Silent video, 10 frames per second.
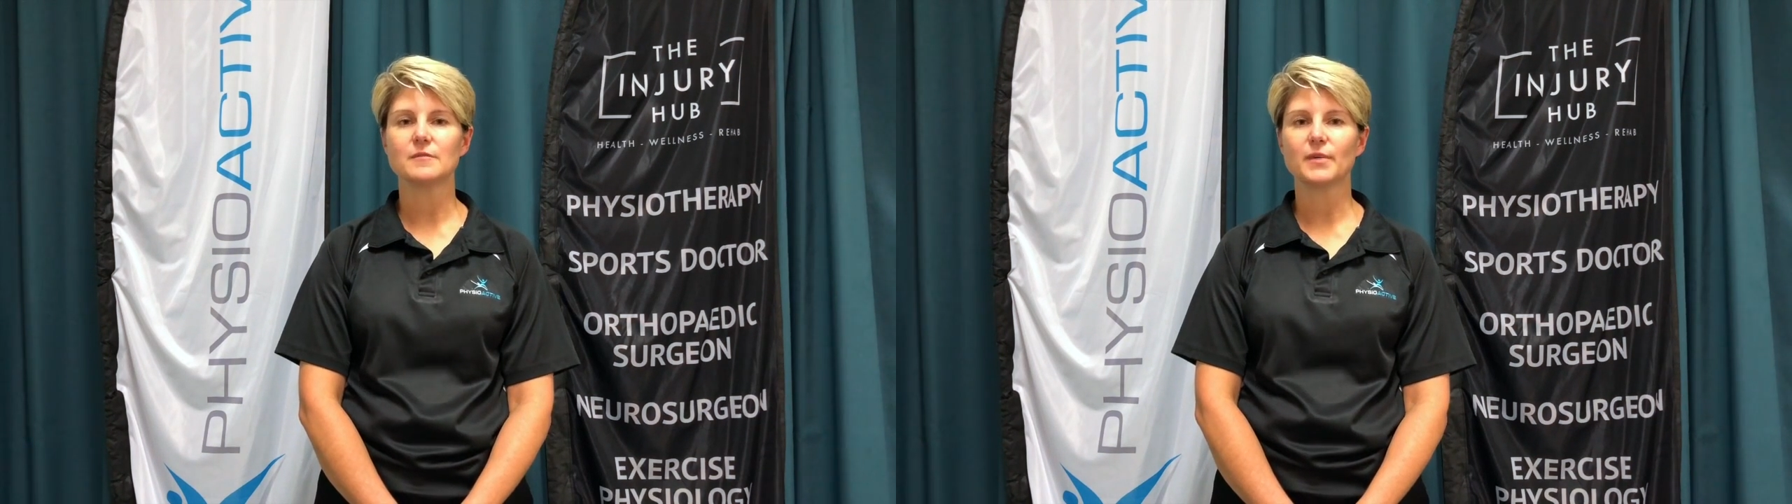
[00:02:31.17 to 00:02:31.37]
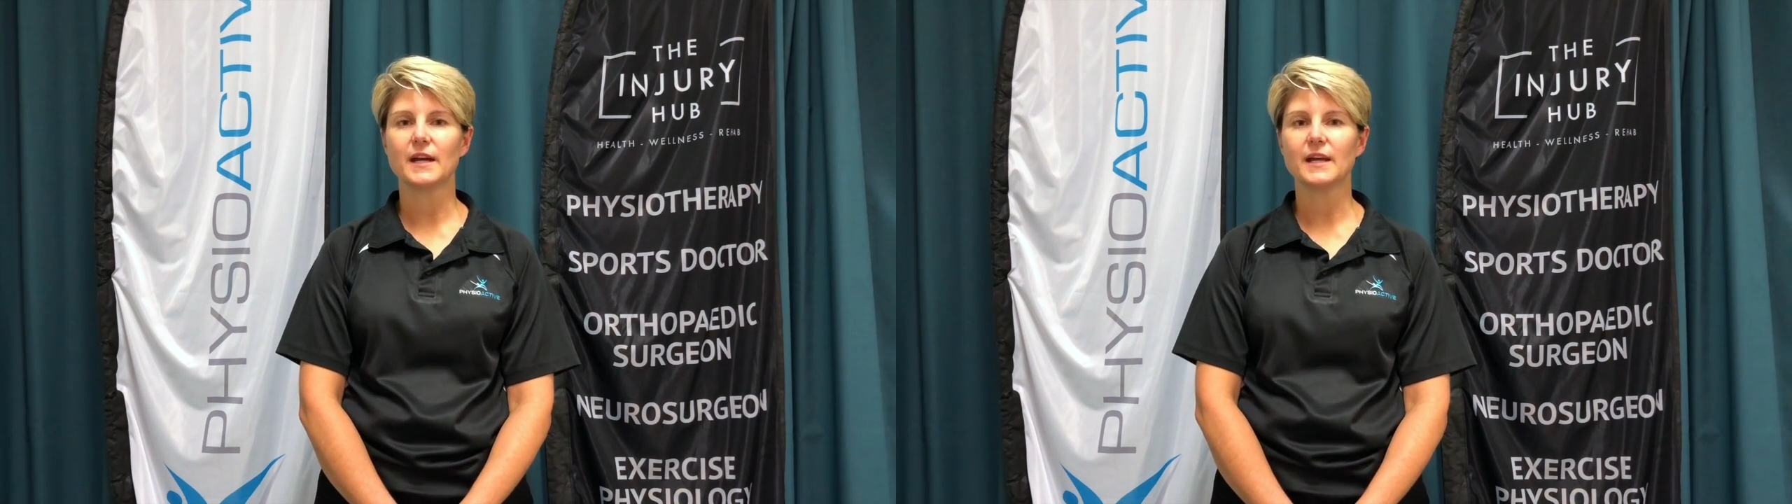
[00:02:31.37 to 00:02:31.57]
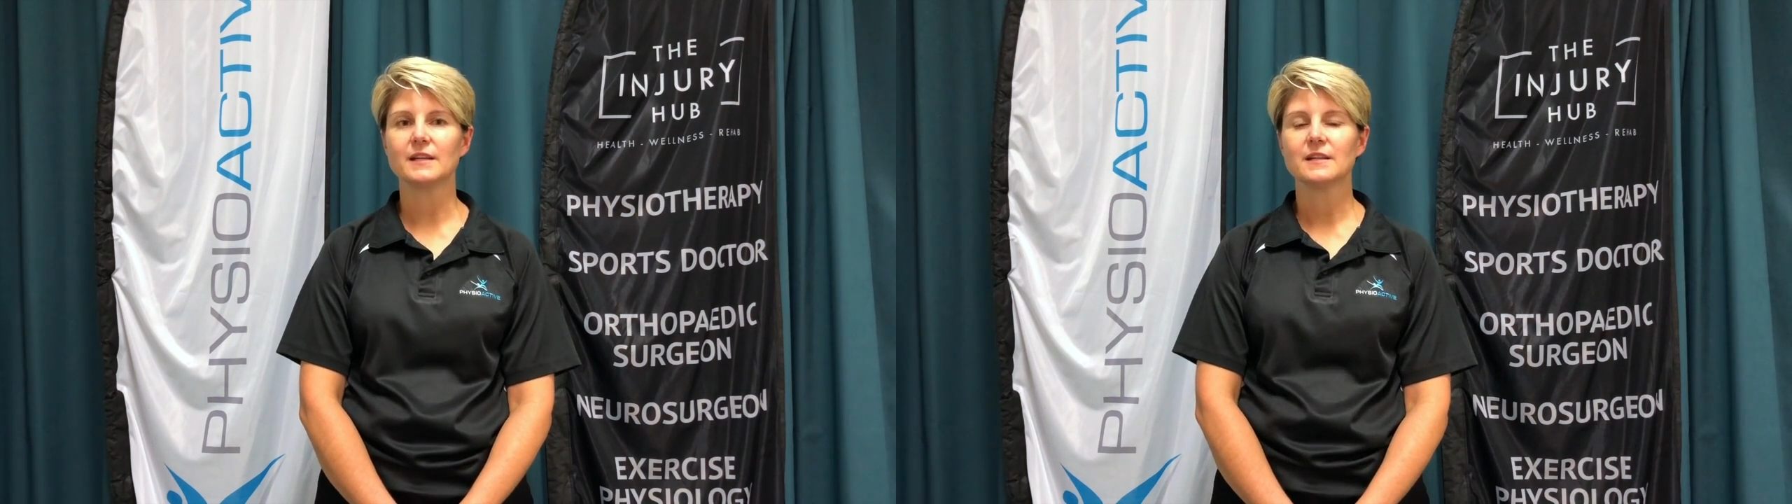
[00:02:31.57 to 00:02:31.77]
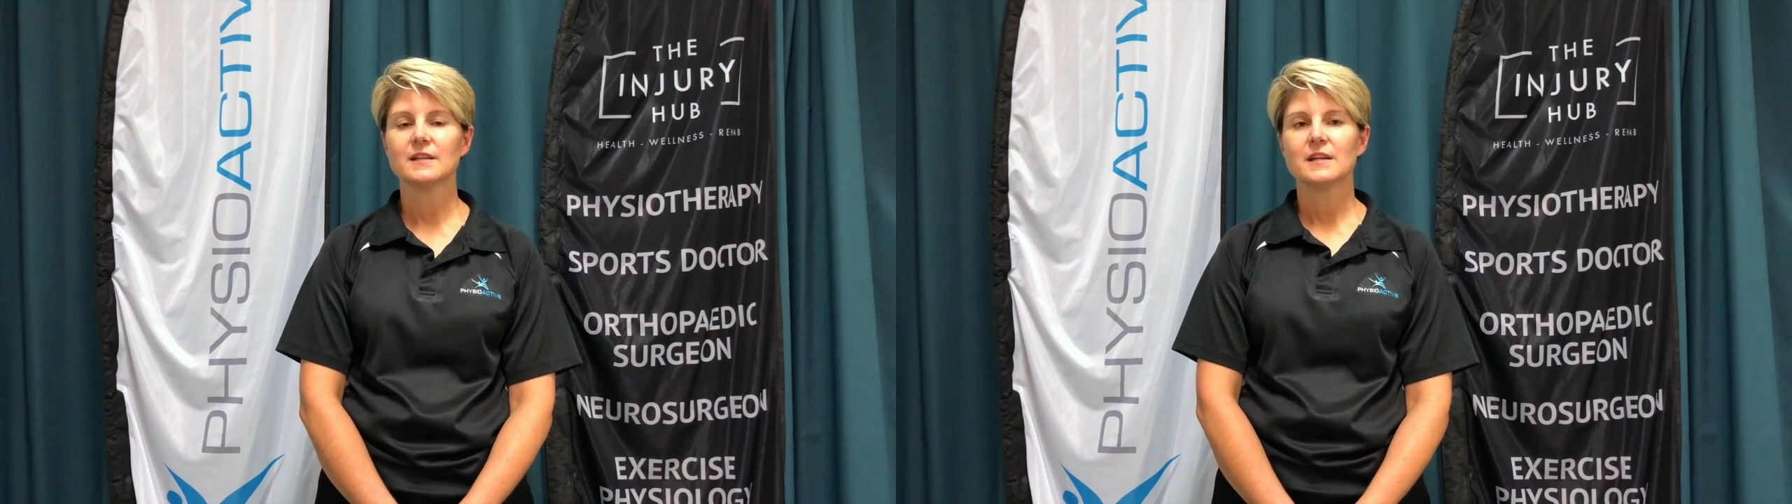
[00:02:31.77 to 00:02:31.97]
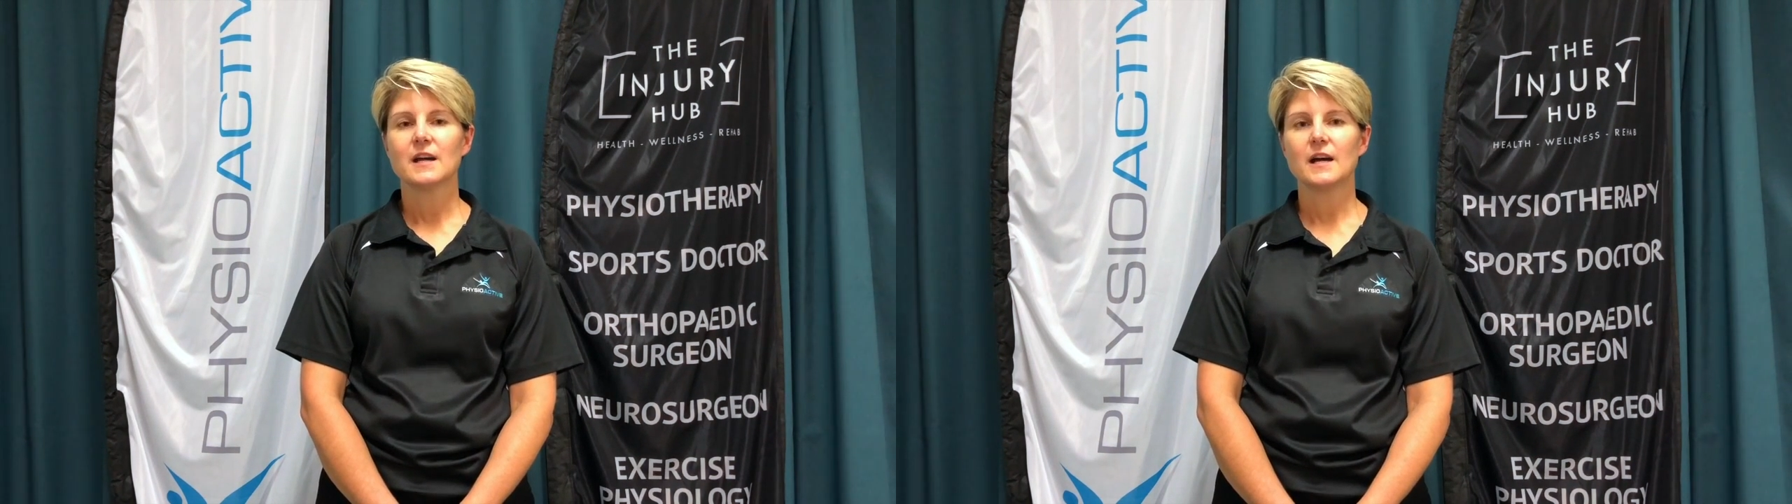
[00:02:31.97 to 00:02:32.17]
pain.
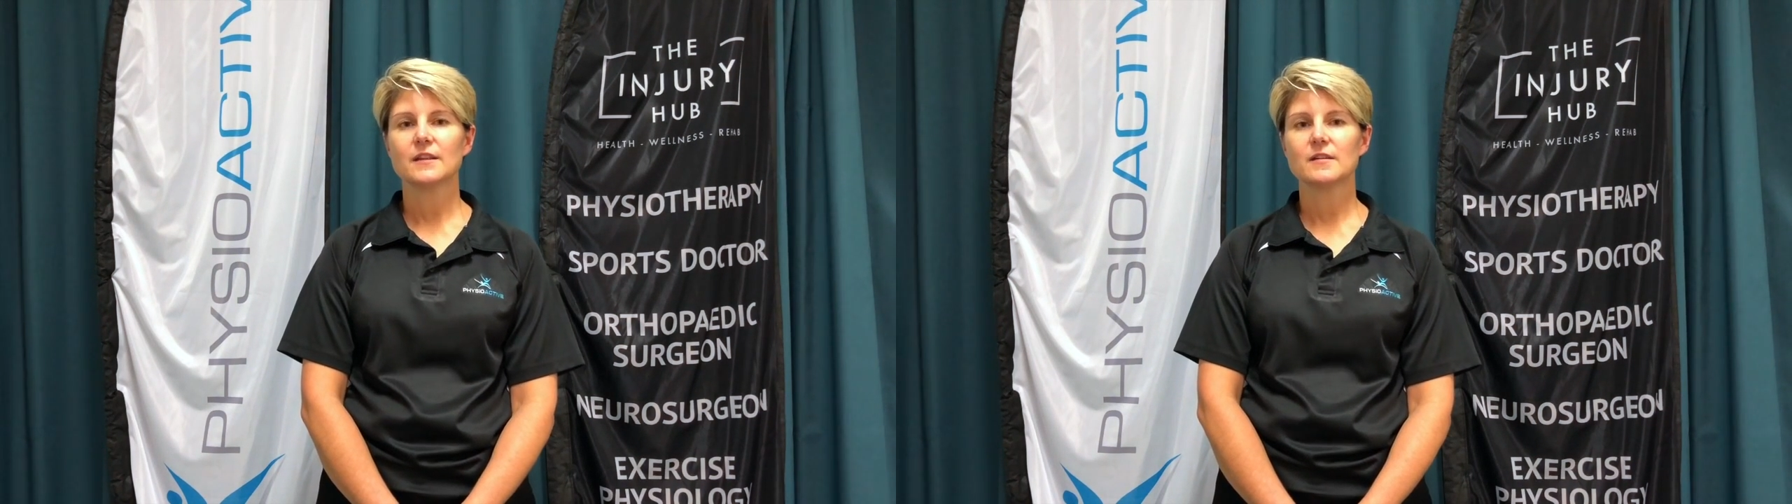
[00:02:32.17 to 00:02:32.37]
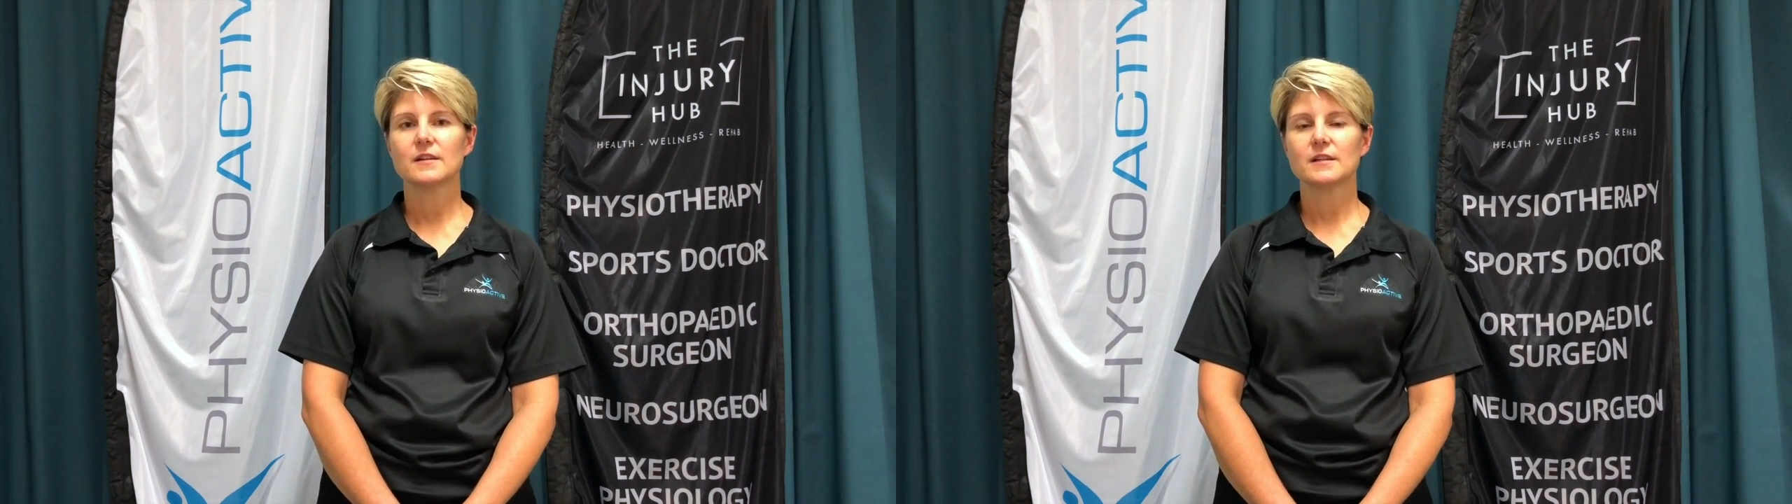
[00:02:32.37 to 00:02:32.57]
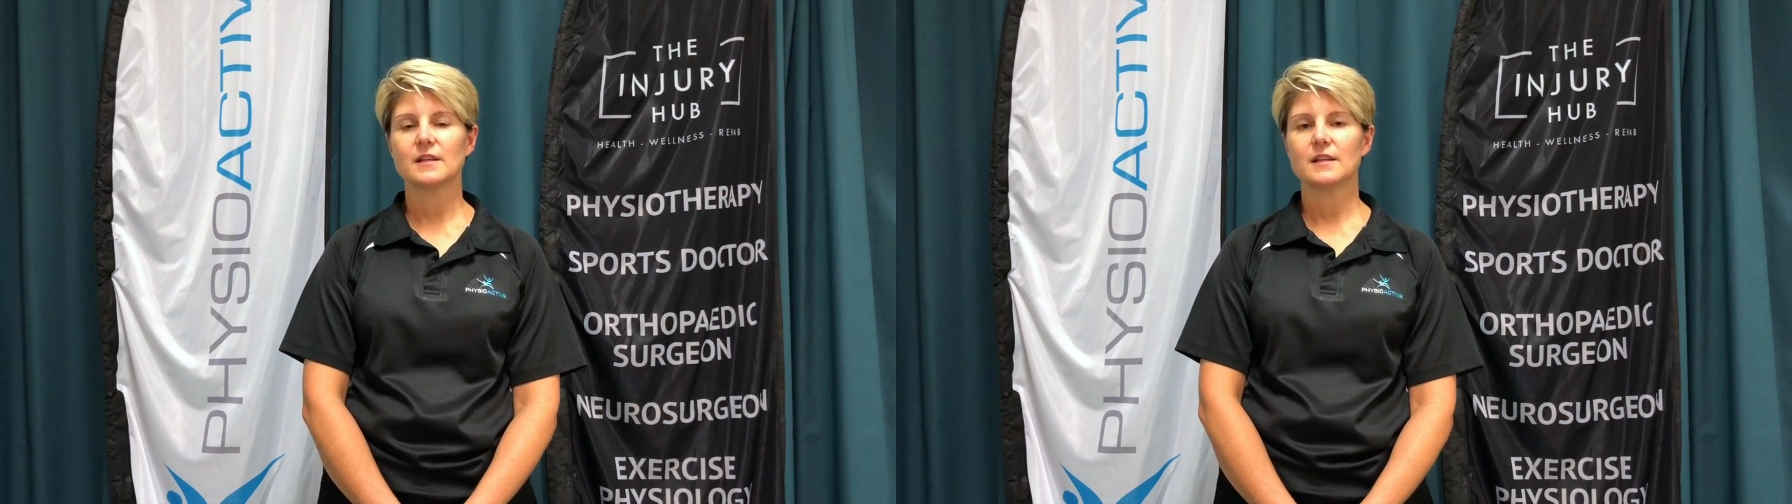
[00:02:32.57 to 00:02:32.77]
Other